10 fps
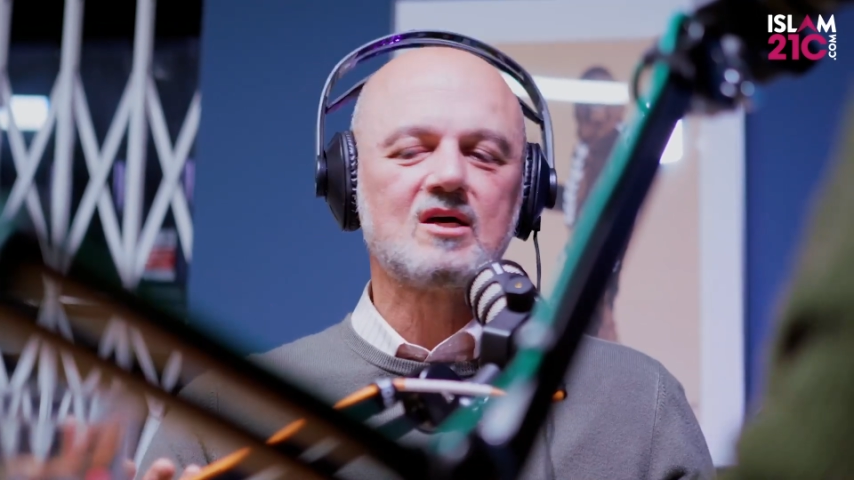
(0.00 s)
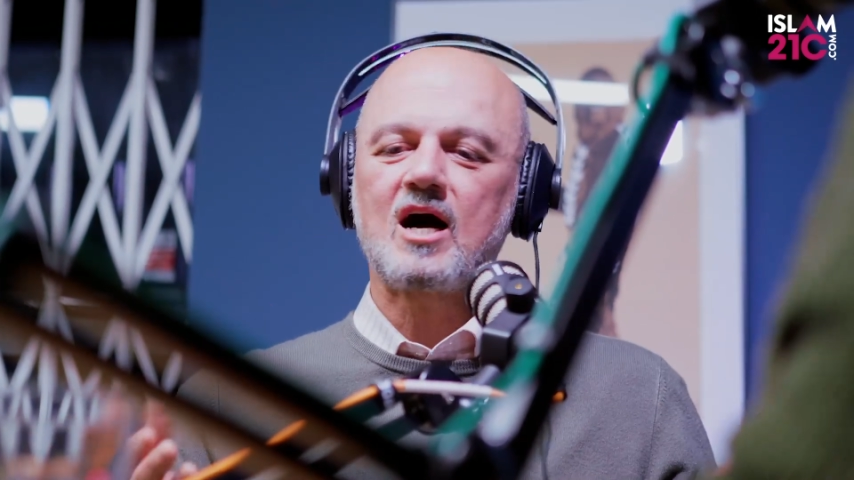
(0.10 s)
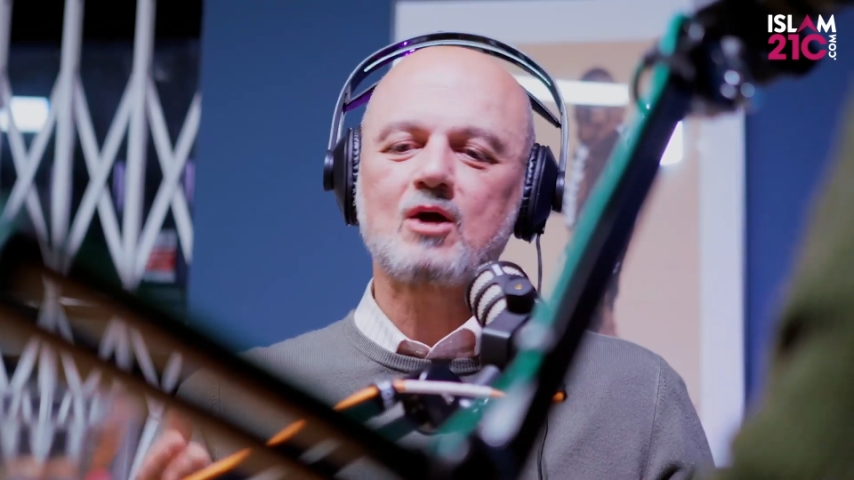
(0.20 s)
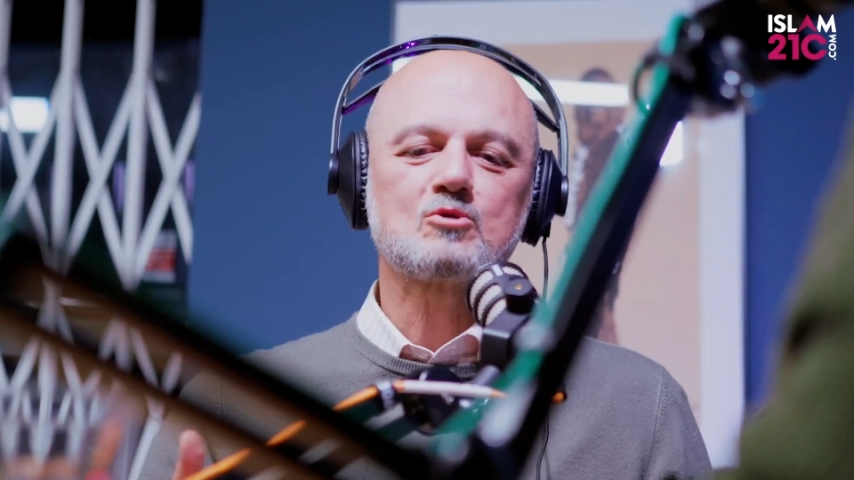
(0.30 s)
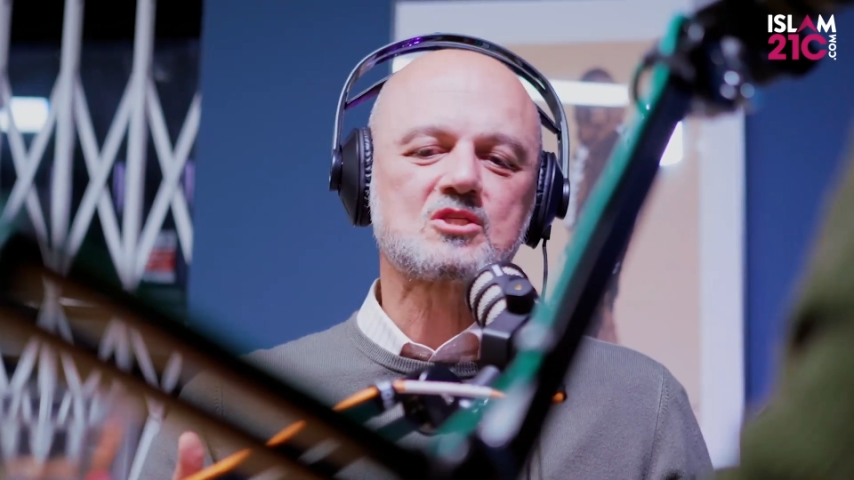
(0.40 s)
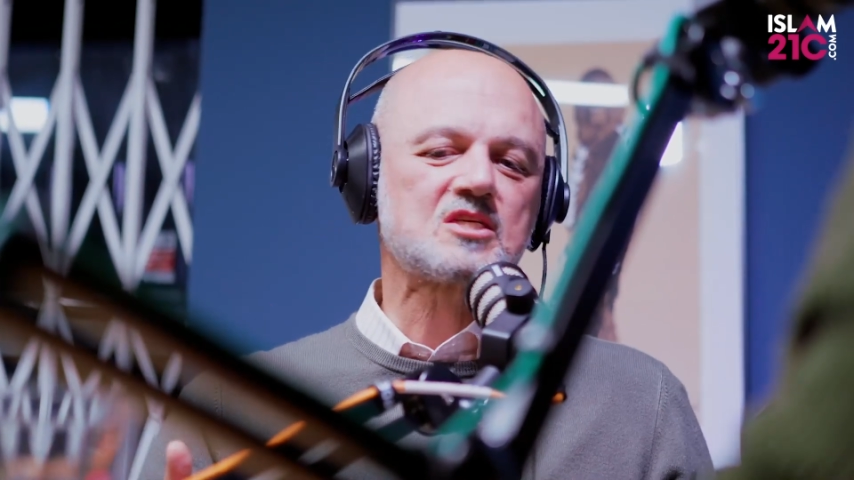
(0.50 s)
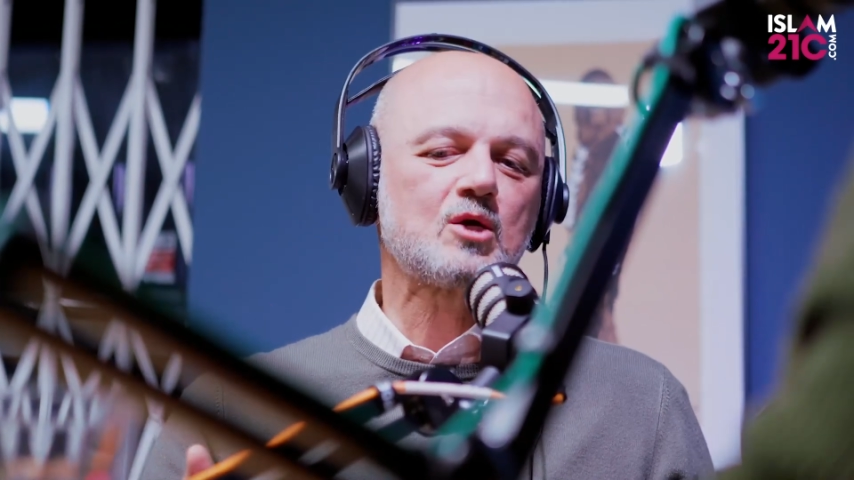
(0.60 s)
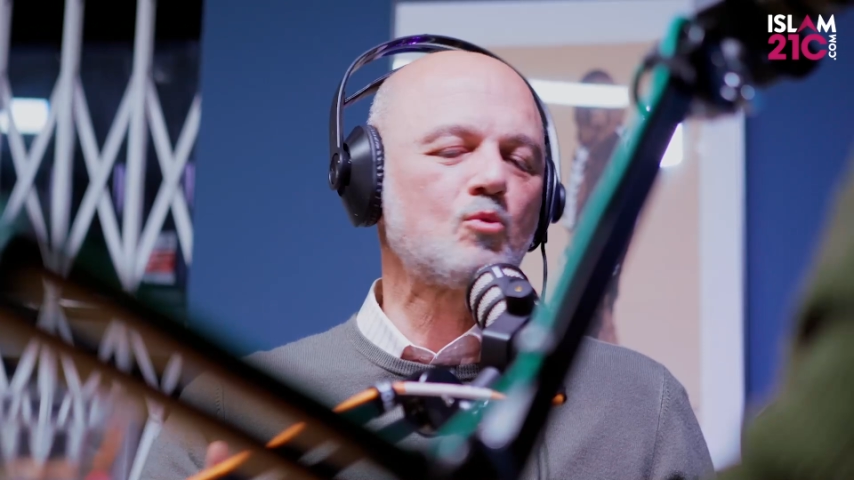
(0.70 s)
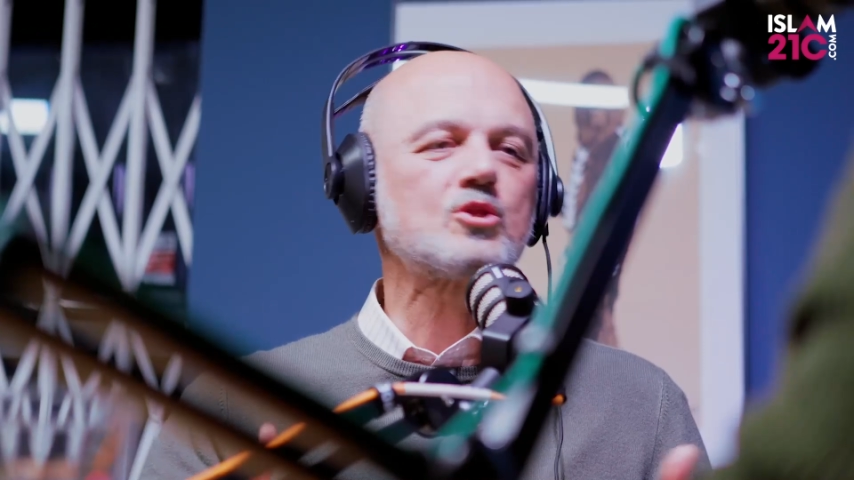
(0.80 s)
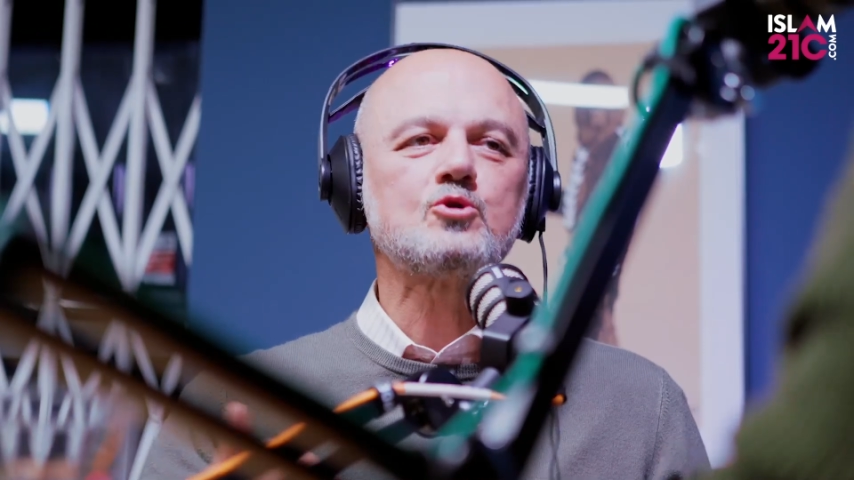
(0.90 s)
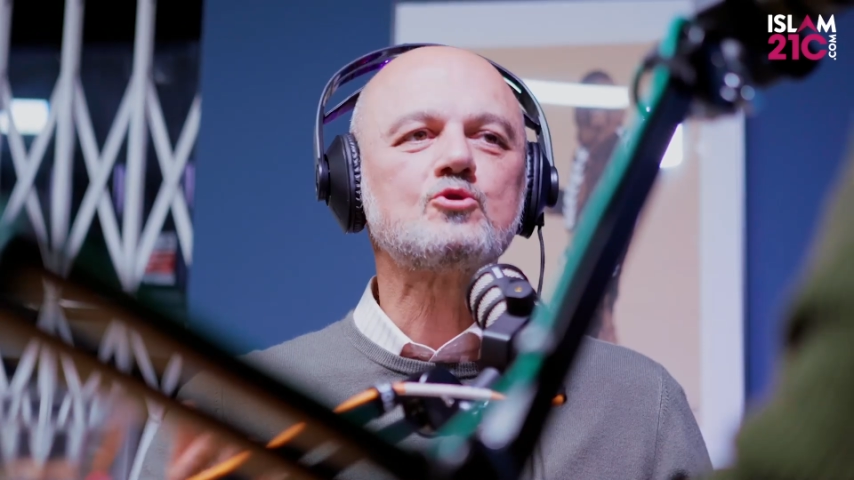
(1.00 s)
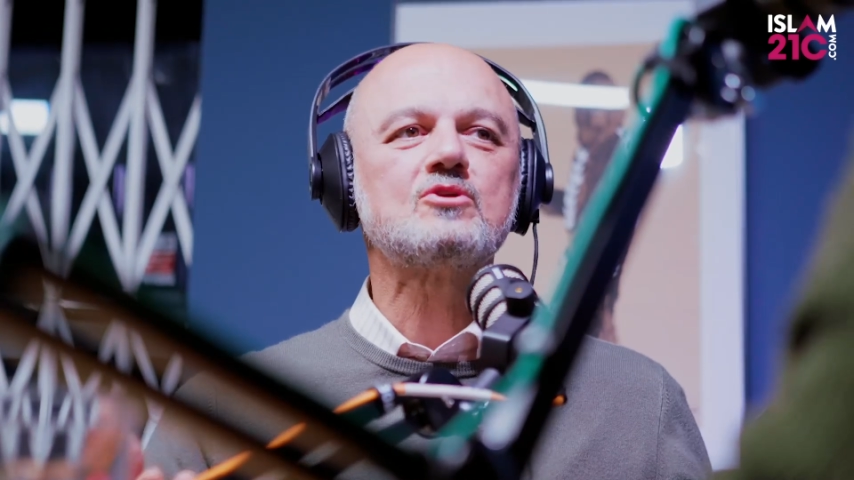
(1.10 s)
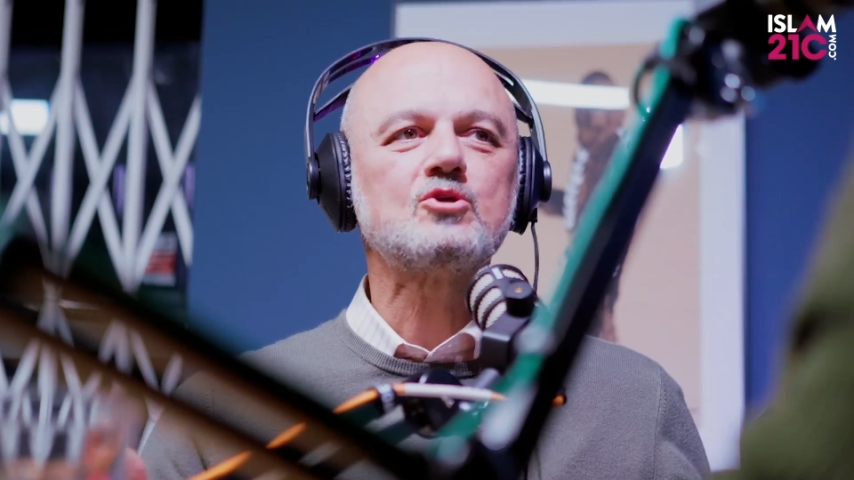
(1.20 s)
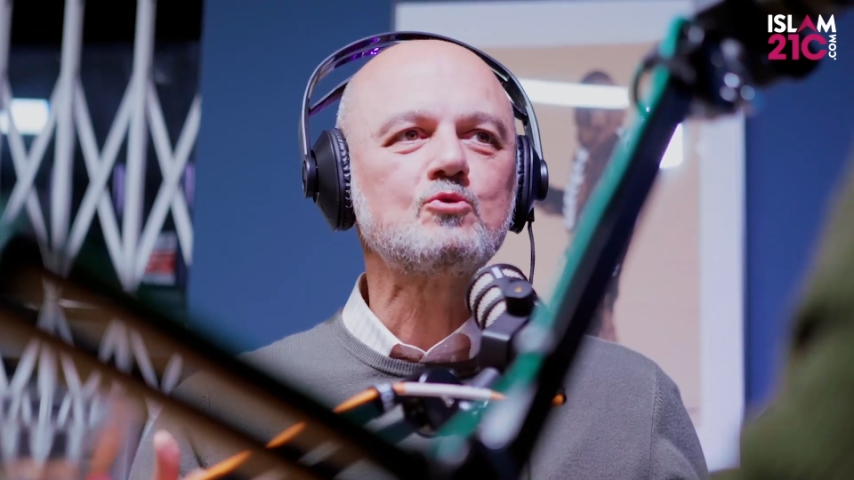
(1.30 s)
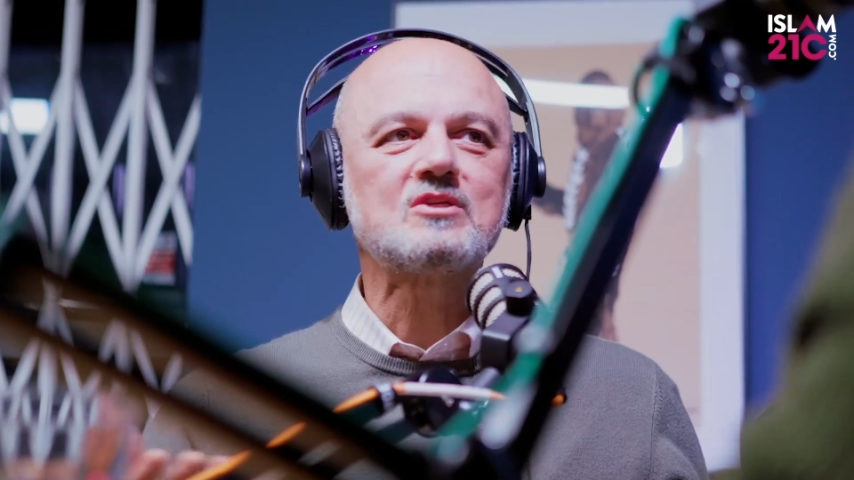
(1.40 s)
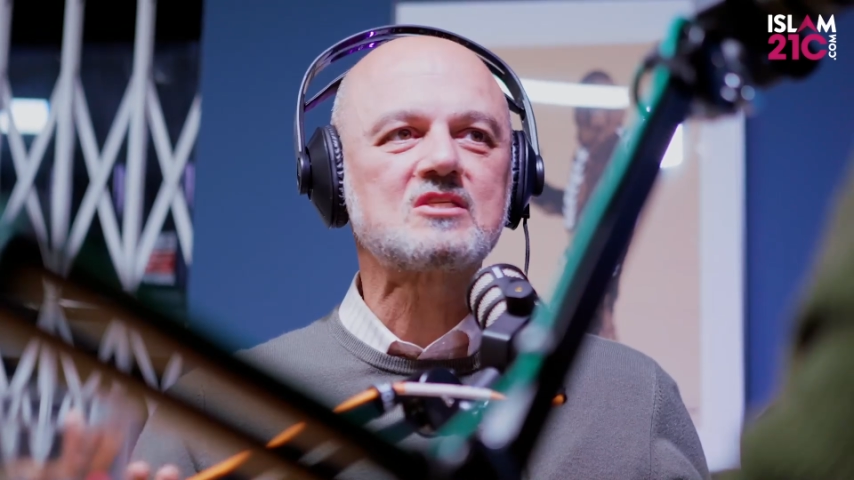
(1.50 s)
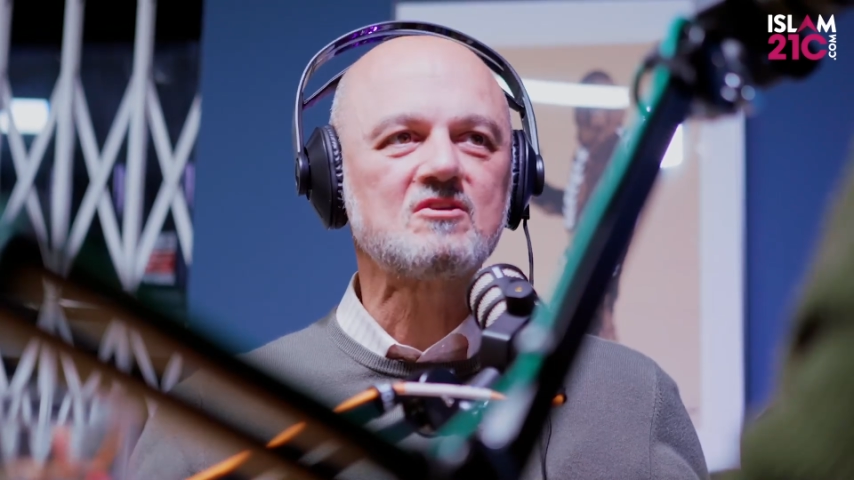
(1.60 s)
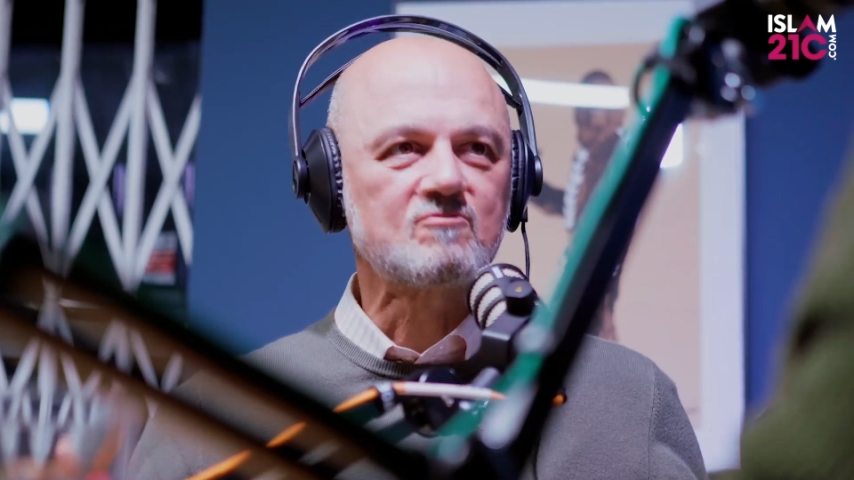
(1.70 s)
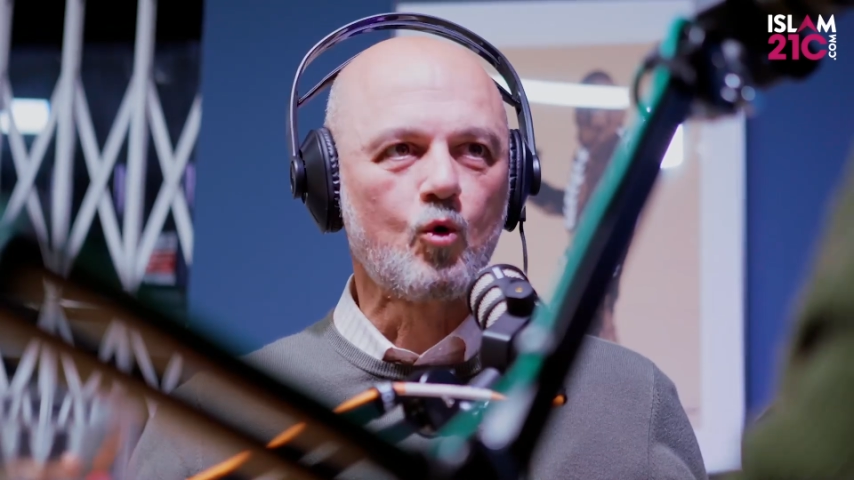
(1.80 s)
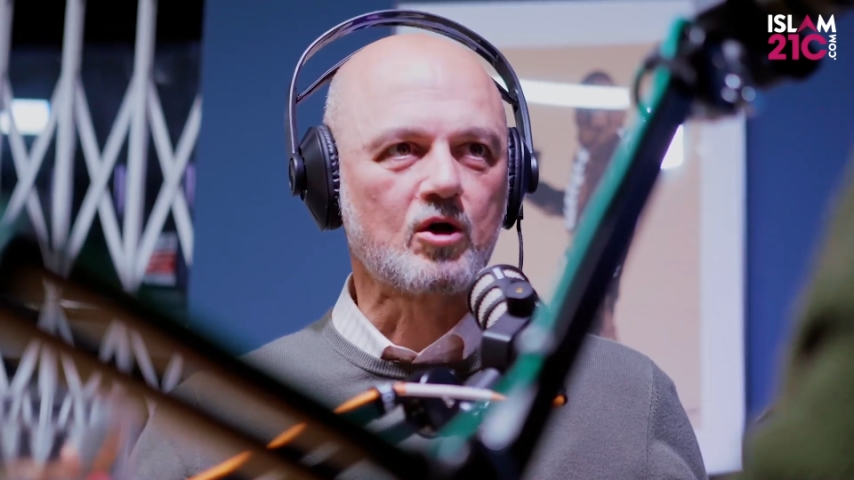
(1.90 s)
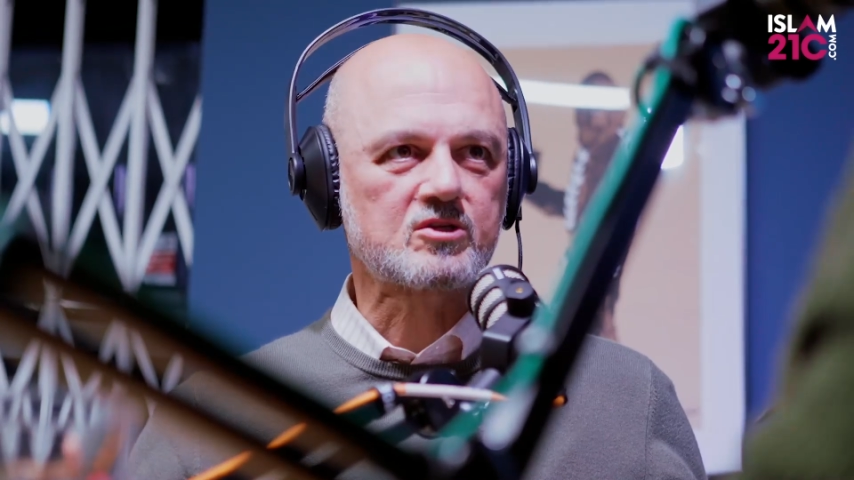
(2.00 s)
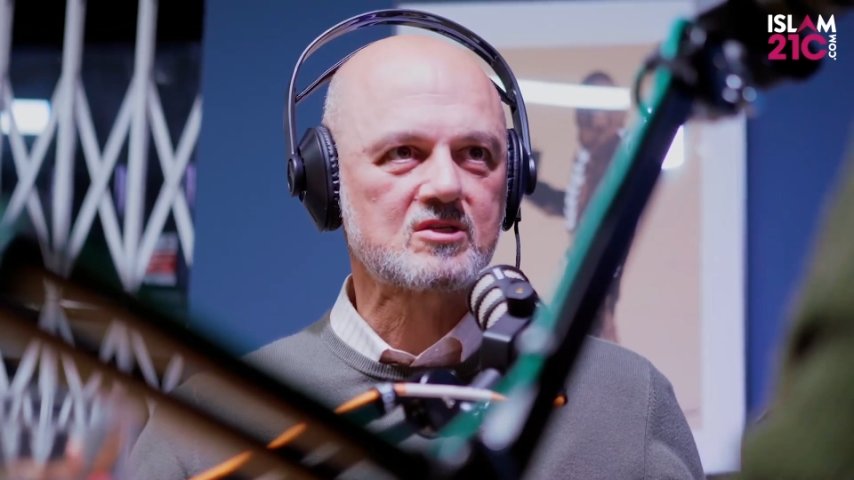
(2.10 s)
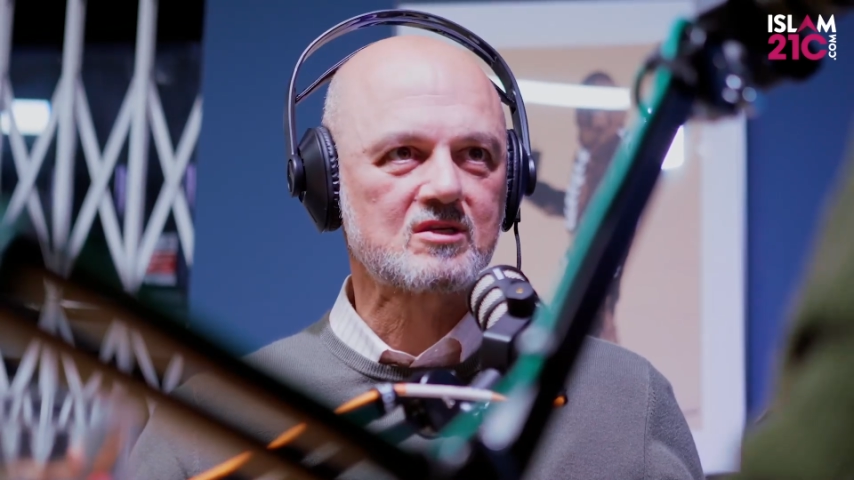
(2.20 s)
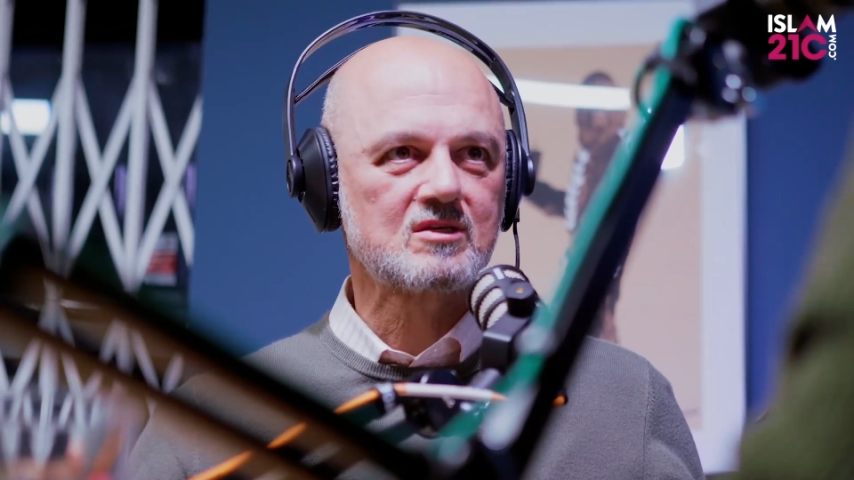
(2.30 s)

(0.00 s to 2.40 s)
I would say, well, unity of what?